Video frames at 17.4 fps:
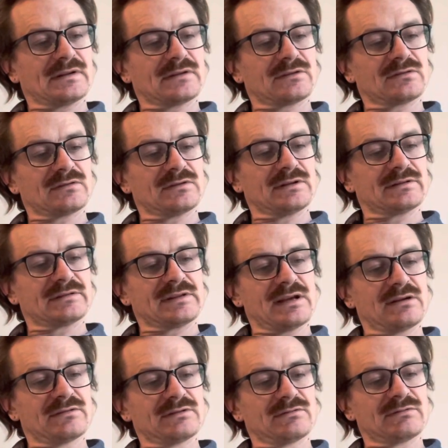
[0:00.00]
So on
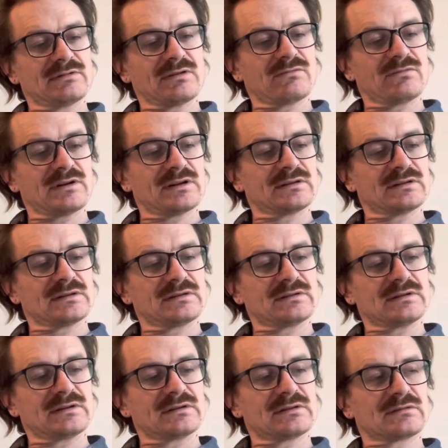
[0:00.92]
Atlanta, but I'm not
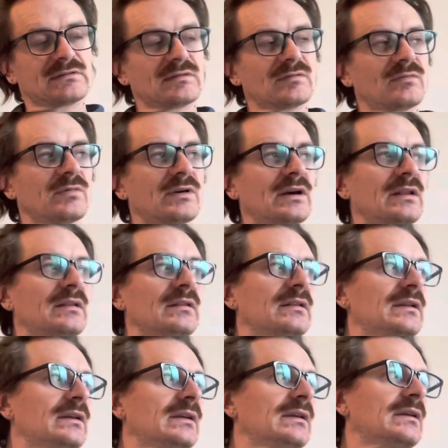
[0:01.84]
interested. Well,
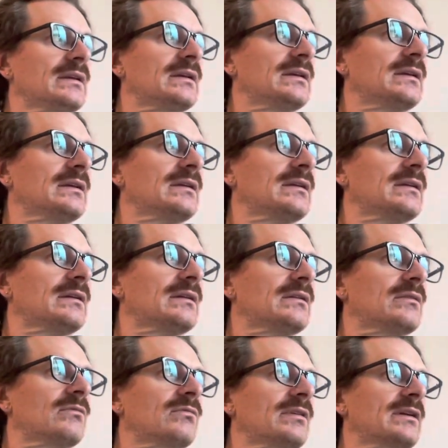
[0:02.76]

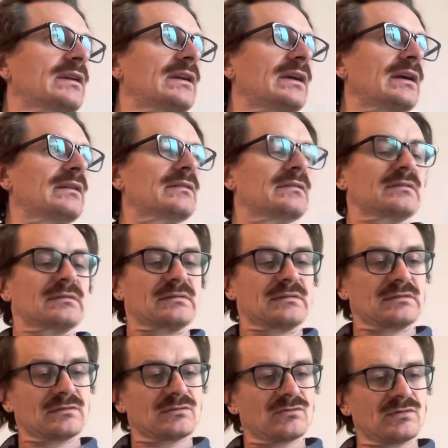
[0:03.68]
we can't.
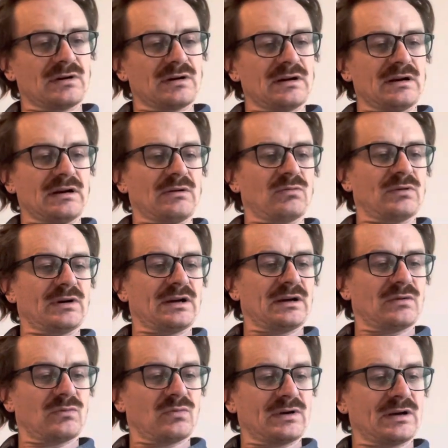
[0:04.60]
Well,
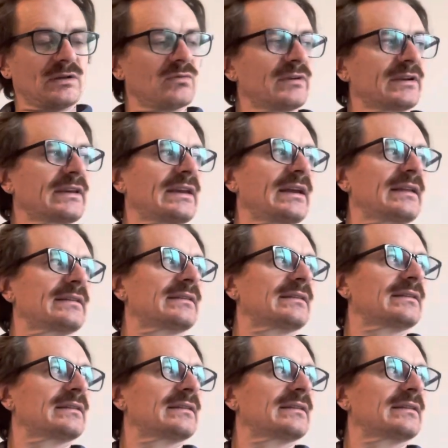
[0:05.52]
well, well, we can't